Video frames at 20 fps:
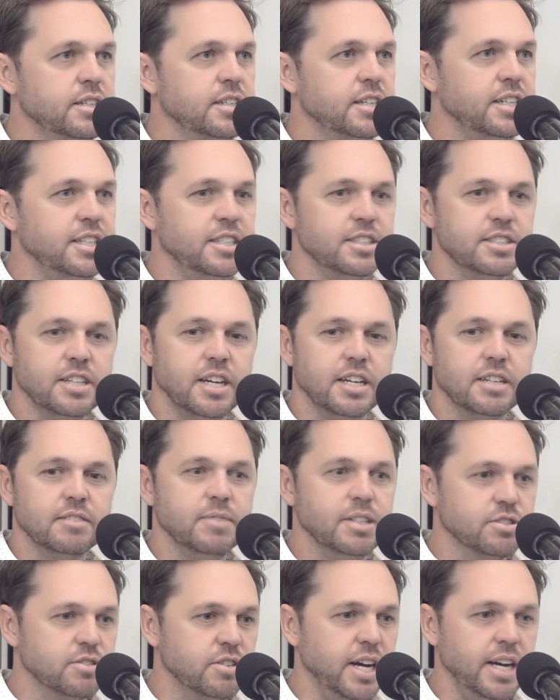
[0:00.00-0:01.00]
And you're just like,
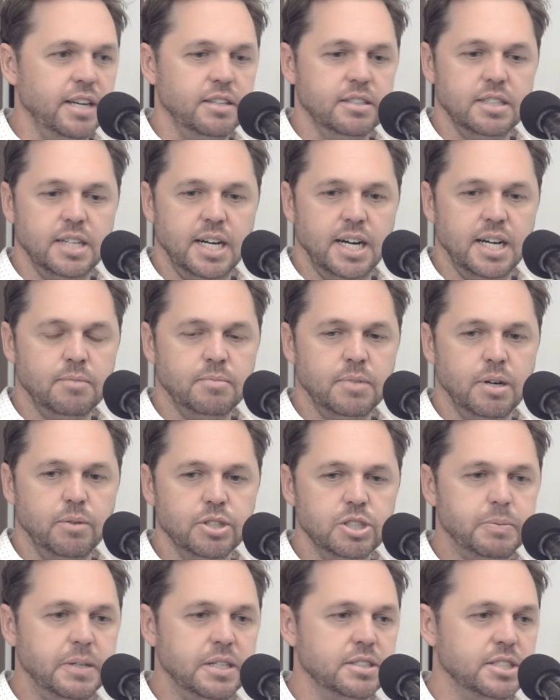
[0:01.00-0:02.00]
that's great. I want
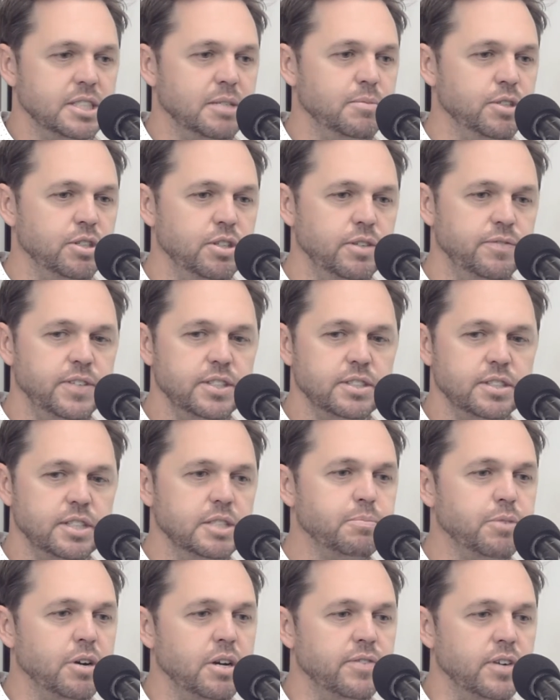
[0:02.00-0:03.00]
to speak to someone who fits
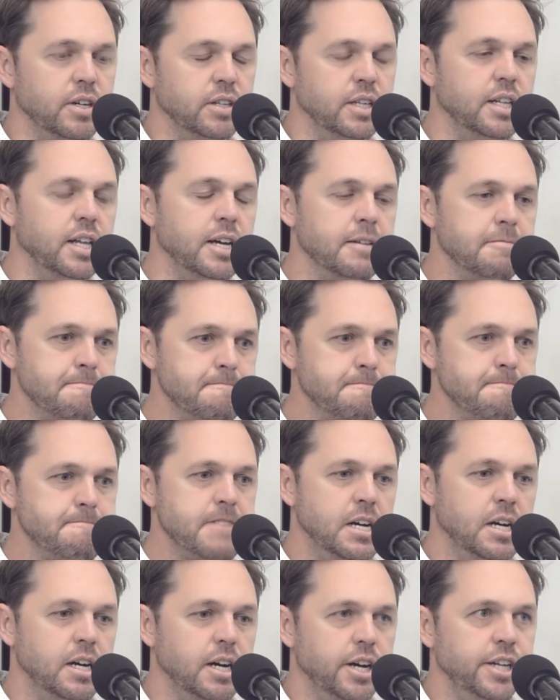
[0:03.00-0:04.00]
this profile. They're like,
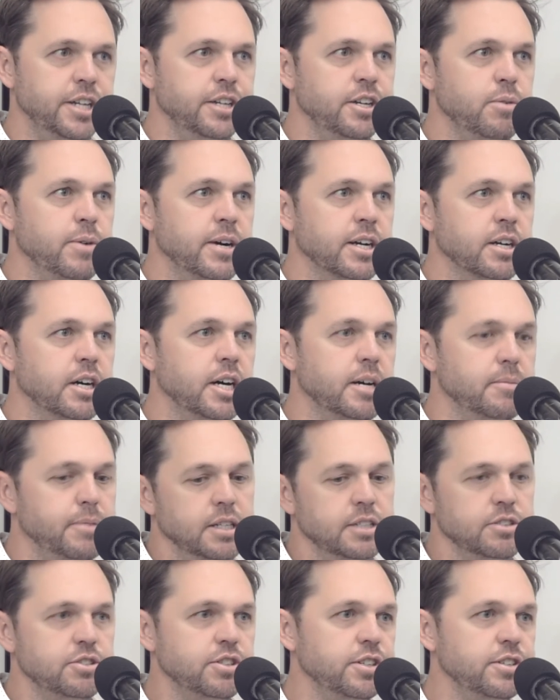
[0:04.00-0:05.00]
I only know one guy, but
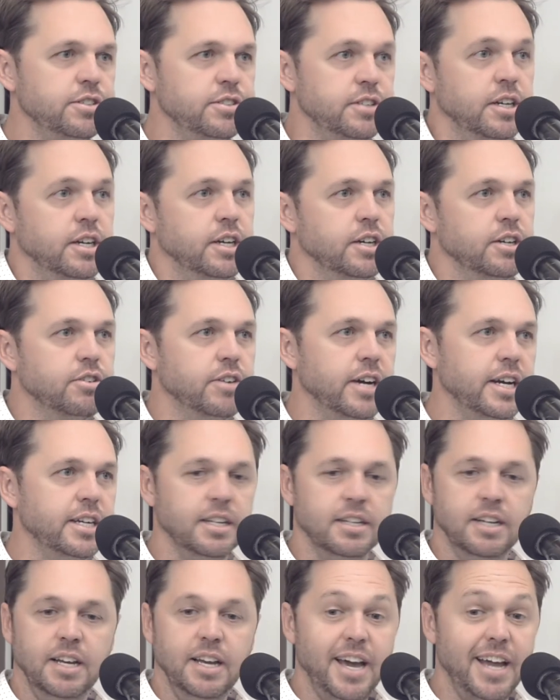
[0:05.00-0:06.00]
I'll introduce you. Great.
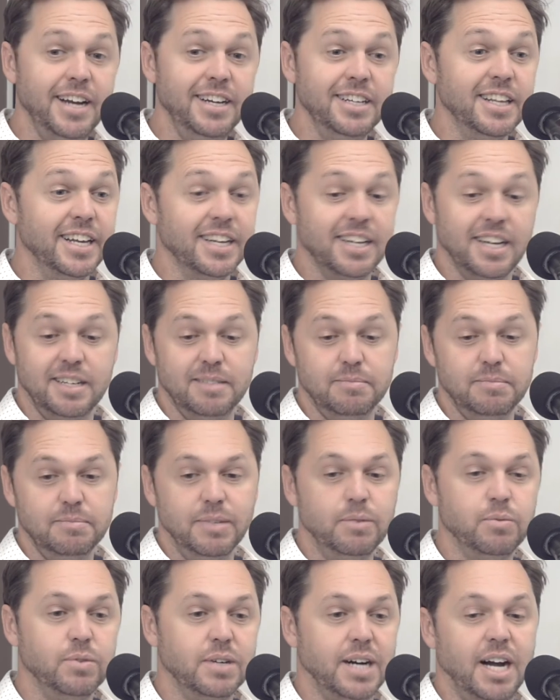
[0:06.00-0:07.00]
And you're like,
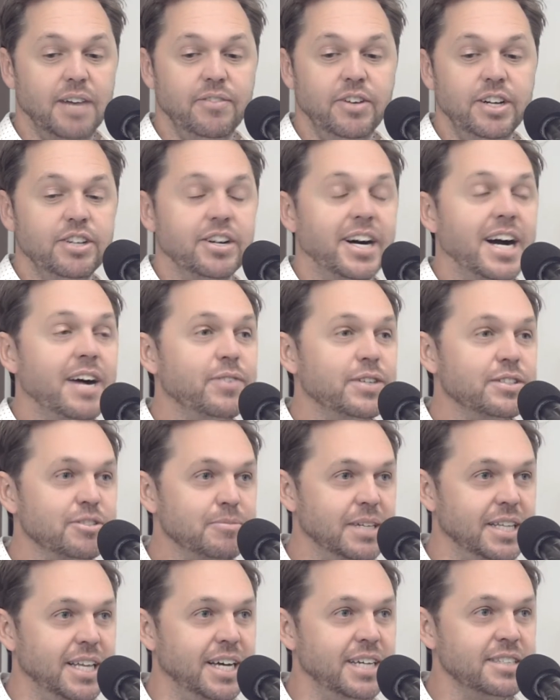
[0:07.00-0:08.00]
I've only got halfway through
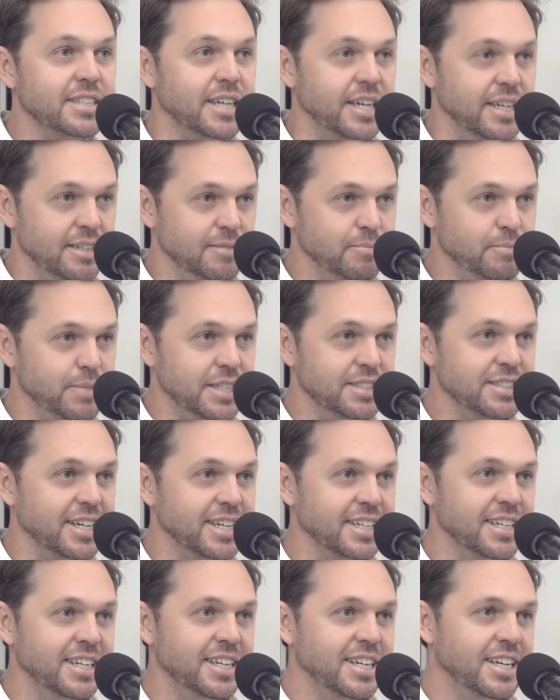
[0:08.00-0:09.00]
my latte. But it's
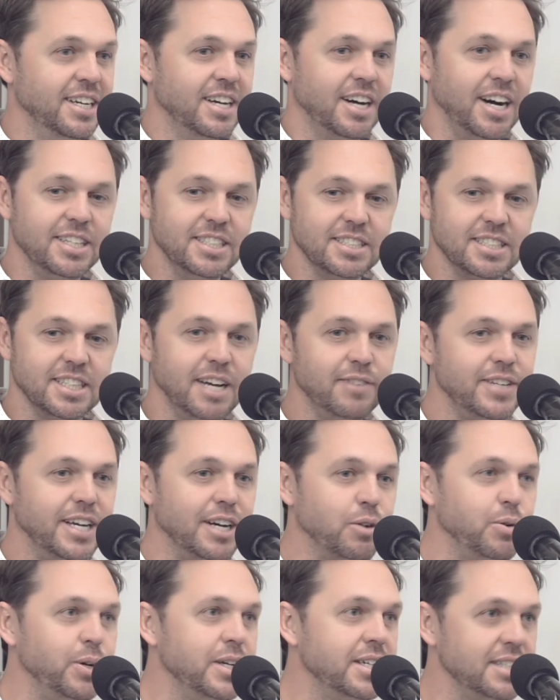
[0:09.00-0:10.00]
like, I just loved how
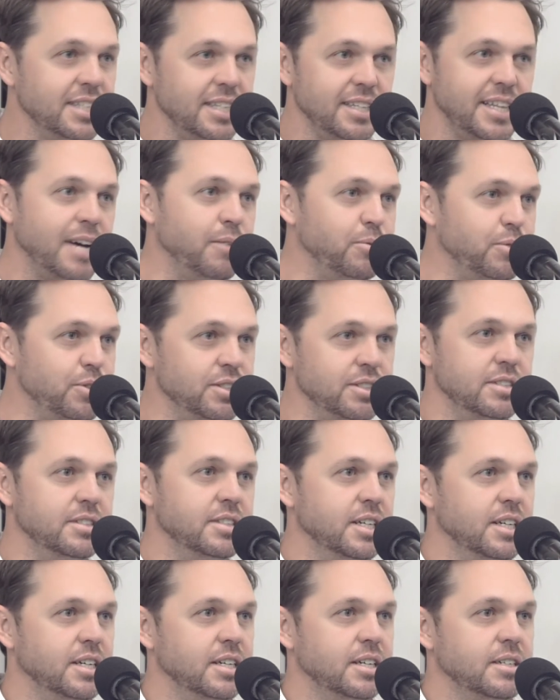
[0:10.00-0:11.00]
quickly that would
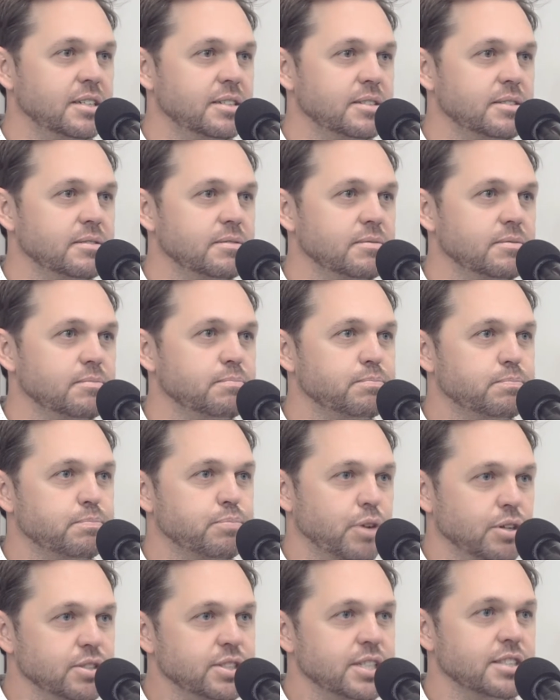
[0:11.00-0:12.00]

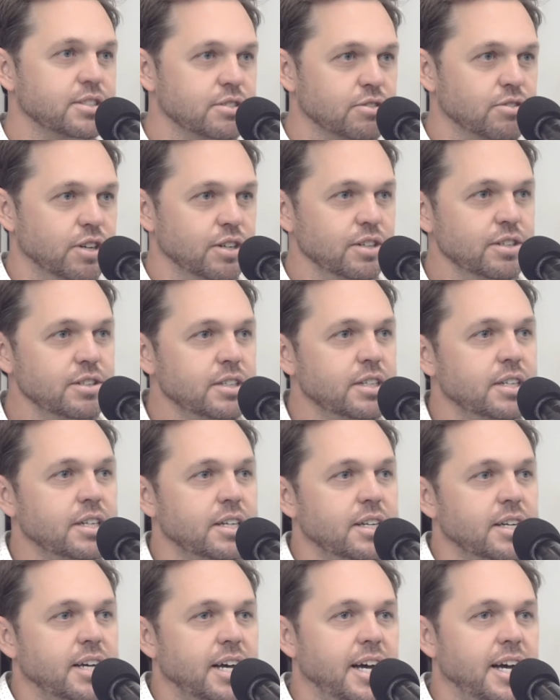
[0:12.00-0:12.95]
process through. Yeah.